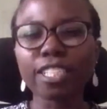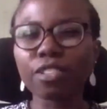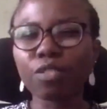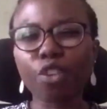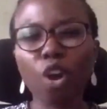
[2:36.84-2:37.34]

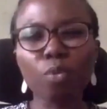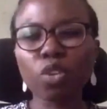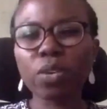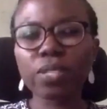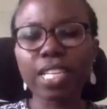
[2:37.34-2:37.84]
from
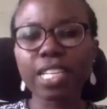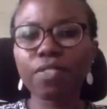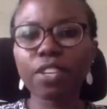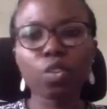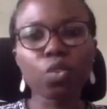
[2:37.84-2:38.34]

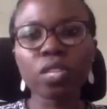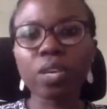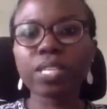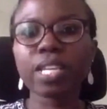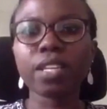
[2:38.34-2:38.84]
2011 to
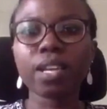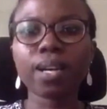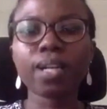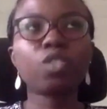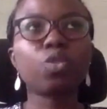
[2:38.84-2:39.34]

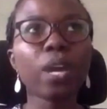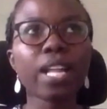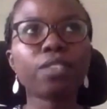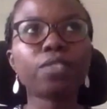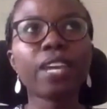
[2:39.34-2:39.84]

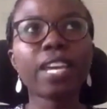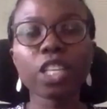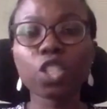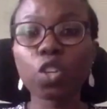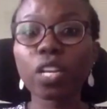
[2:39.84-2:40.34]
2012, a
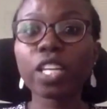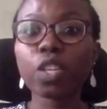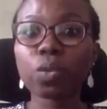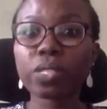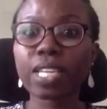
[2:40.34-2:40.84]
national land
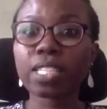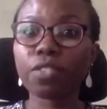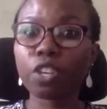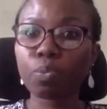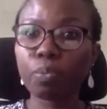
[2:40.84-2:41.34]
use and
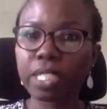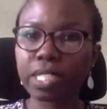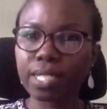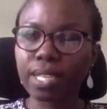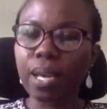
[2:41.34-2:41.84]
development
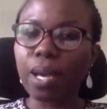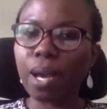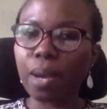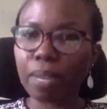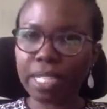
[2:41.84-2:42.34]

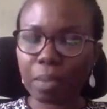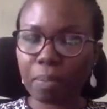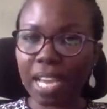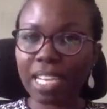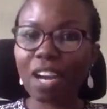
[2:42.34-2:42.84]
master
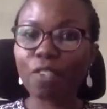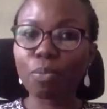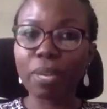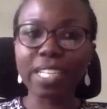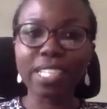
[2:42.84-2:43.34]
plan have
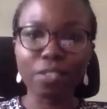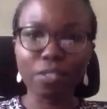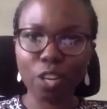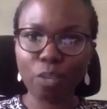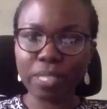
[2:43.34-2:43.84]
been
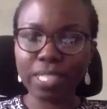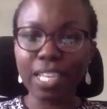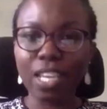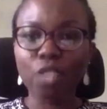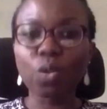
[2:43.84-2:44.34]
developed
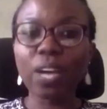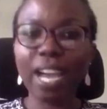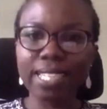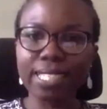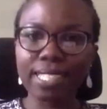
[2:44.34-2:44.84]
to
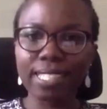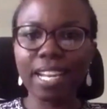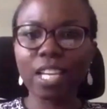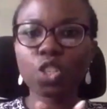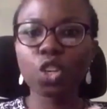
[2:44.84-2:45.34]
guide the
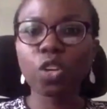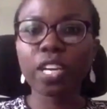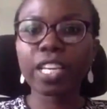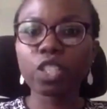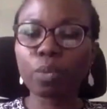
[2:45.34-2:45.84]
rational
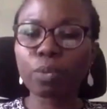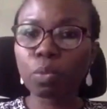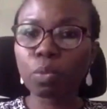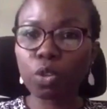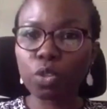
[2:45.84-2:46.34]
and
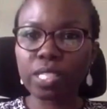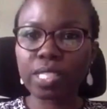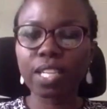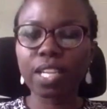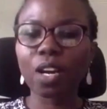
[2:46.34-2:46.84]
optimal use
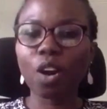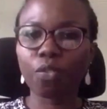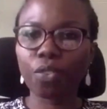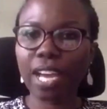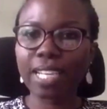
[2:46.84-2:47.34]
of
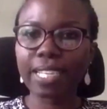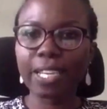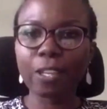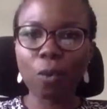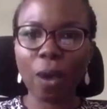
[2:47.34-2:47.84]
land in
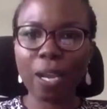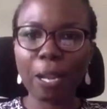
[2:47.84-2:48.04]
Rwanda.